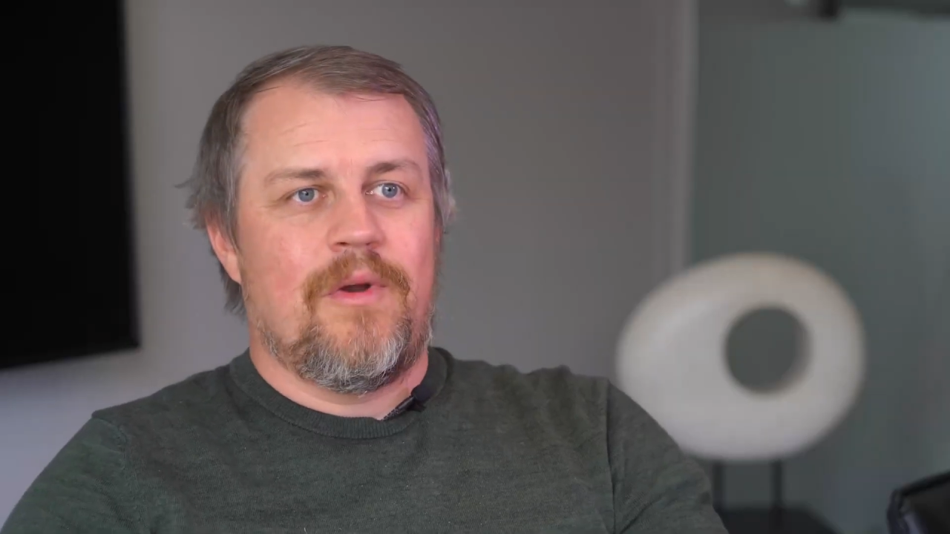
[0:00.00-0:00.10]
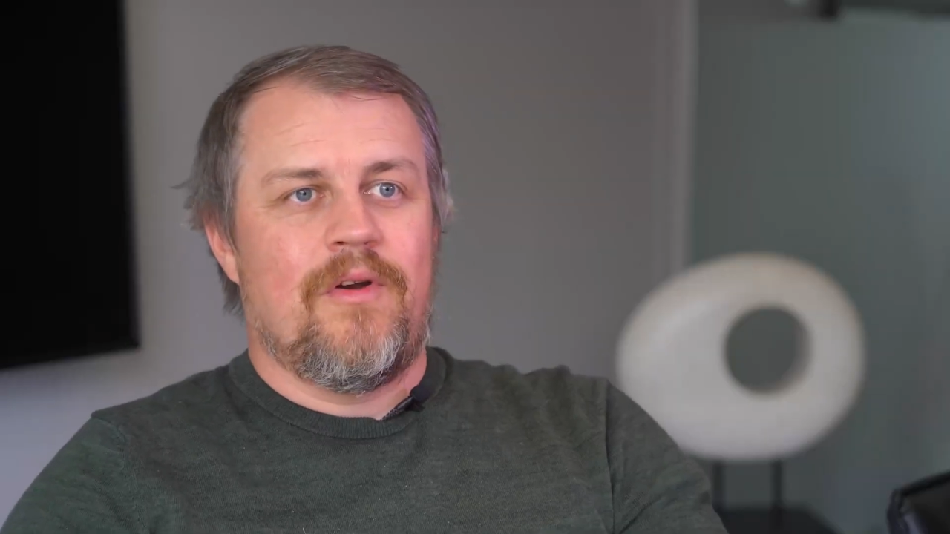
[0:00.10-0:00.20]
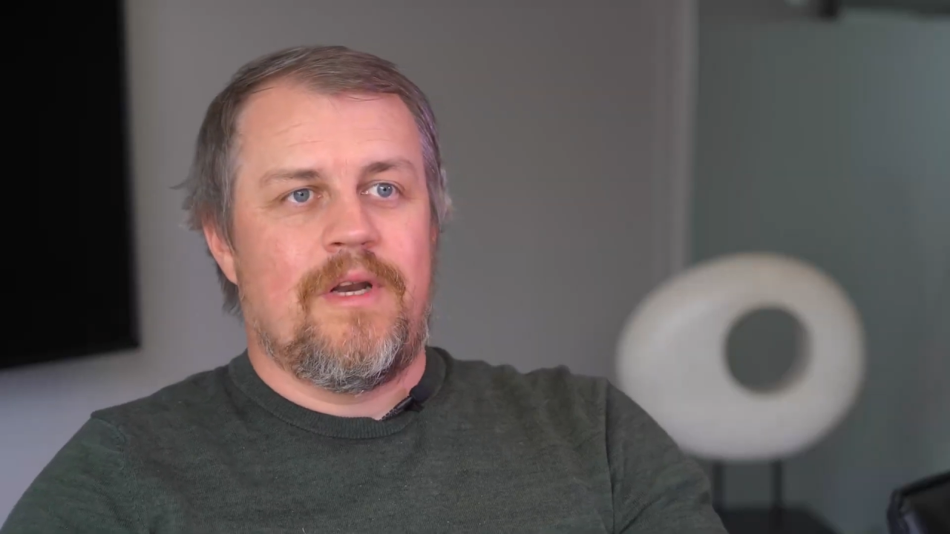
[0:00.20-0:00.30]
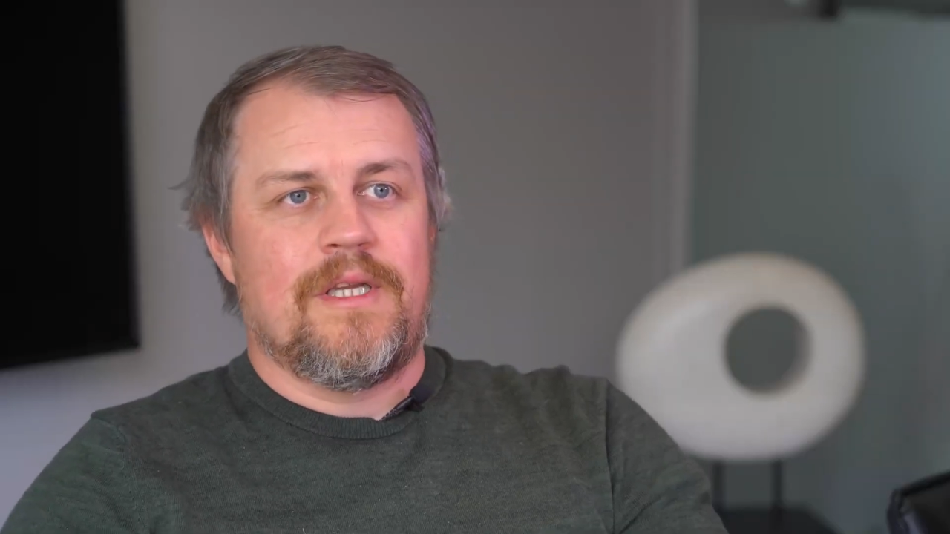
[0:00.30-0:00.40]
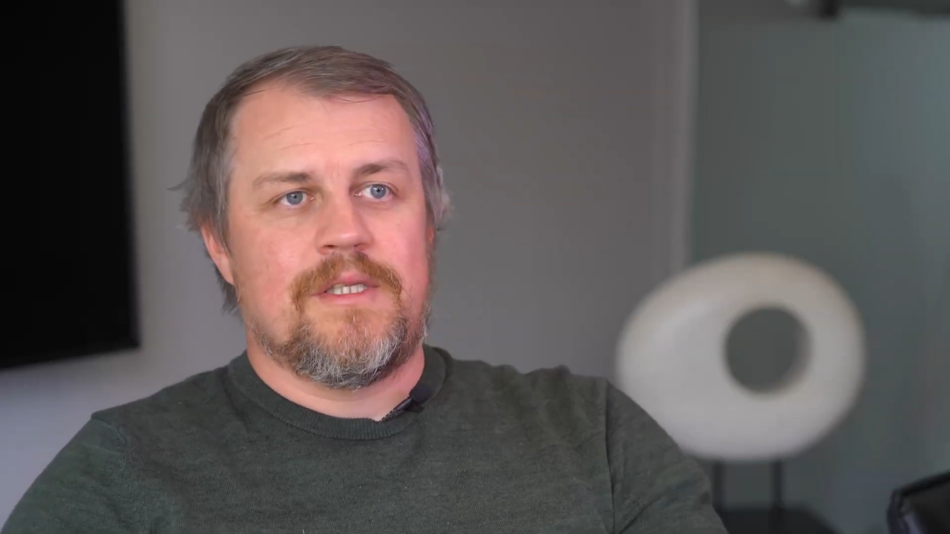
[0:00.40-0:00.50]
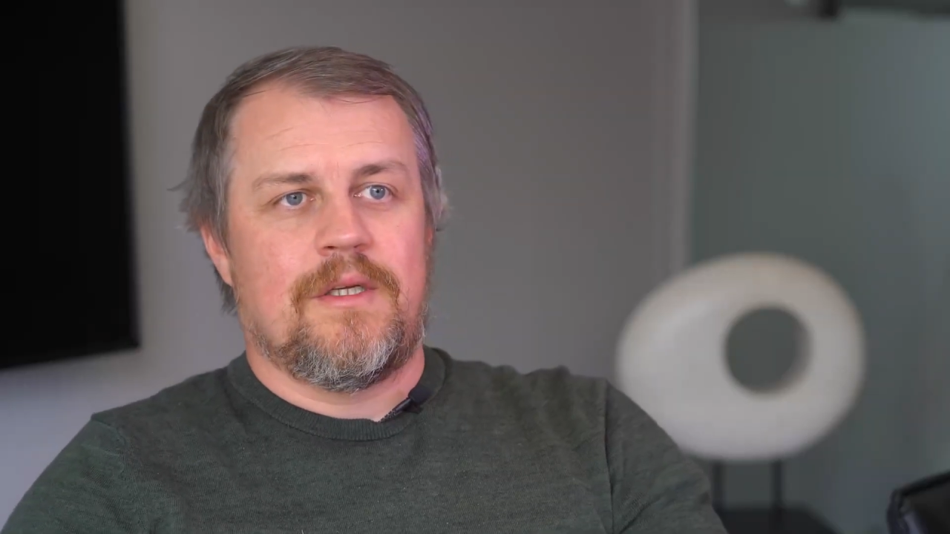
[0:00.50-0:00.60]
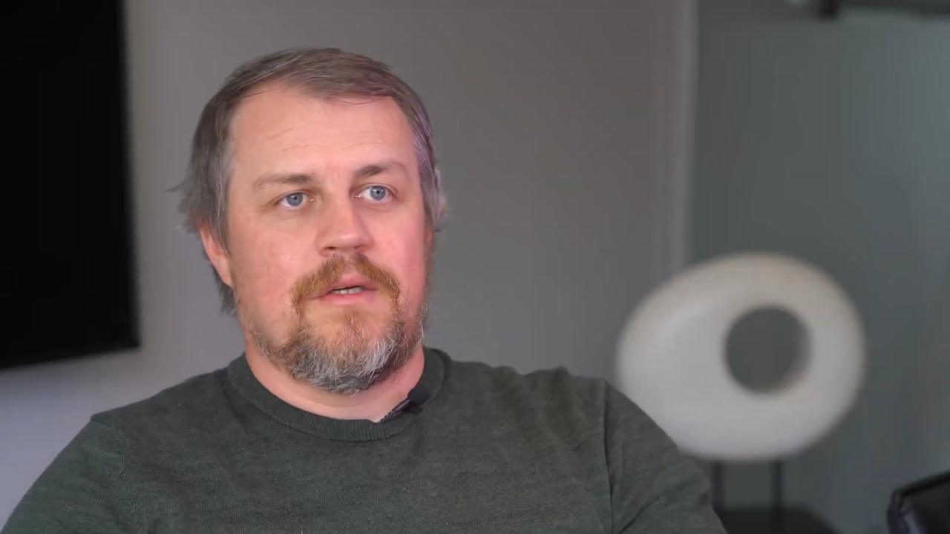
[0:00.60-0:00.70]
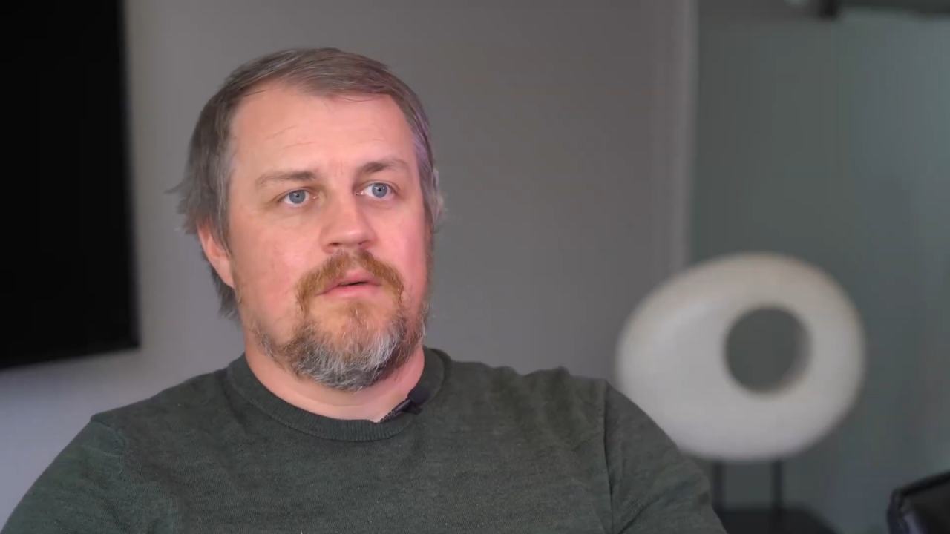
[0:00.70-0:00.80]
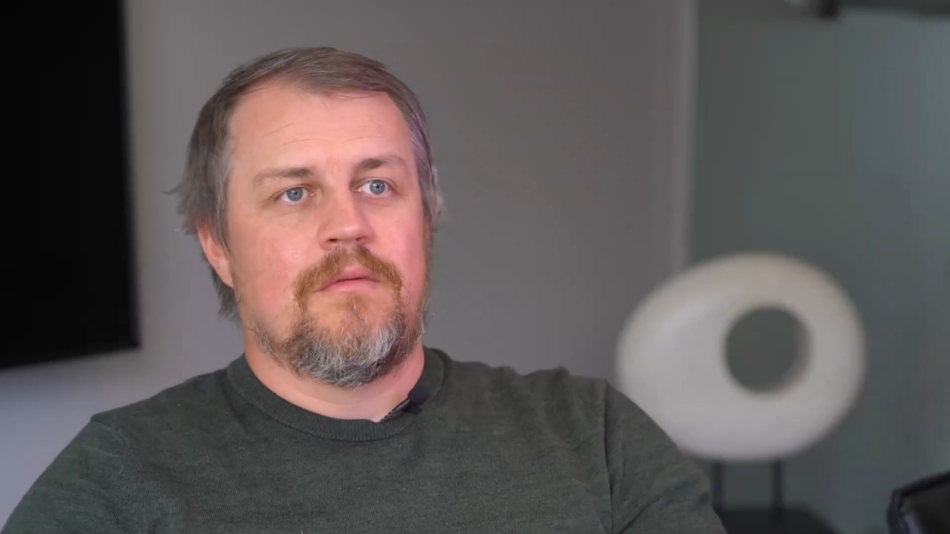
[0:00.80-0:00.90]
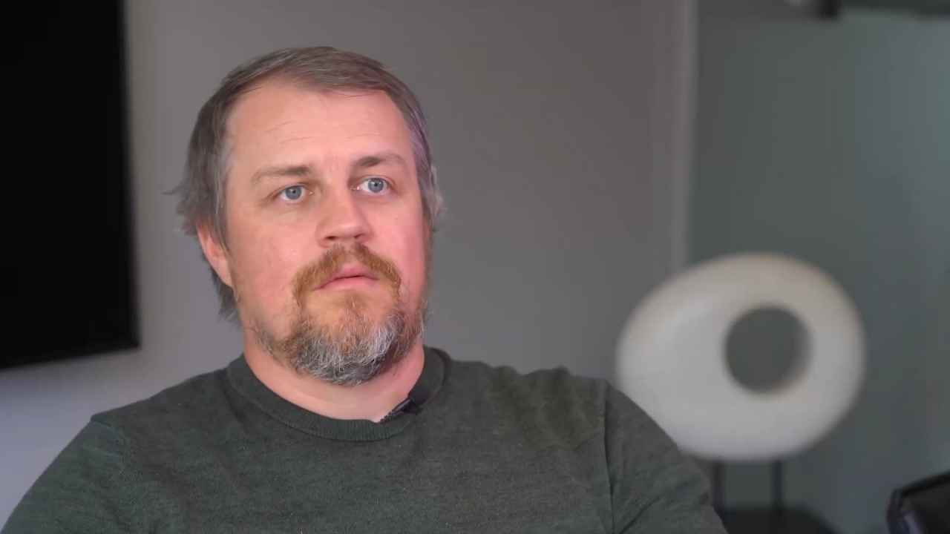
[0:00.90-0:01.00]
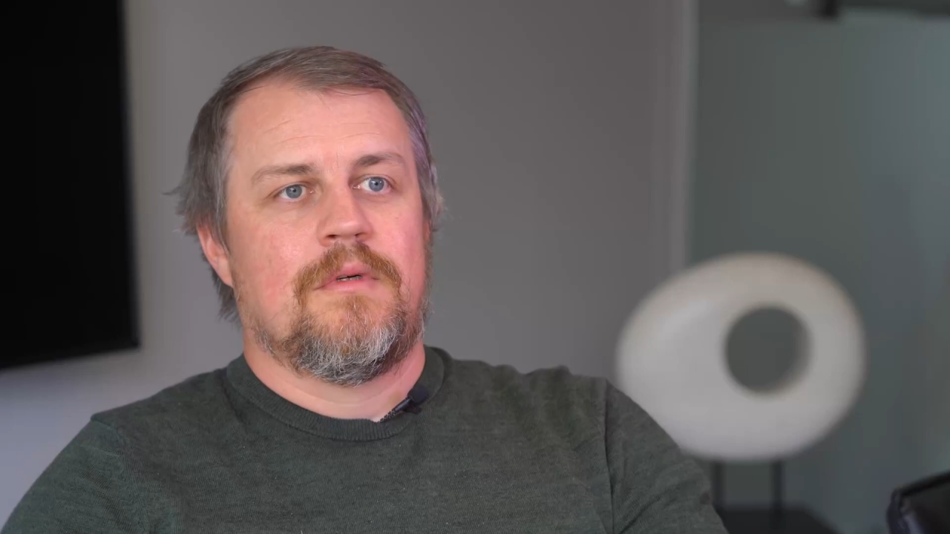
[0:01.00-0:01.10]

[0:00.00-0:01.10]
where it needs to go,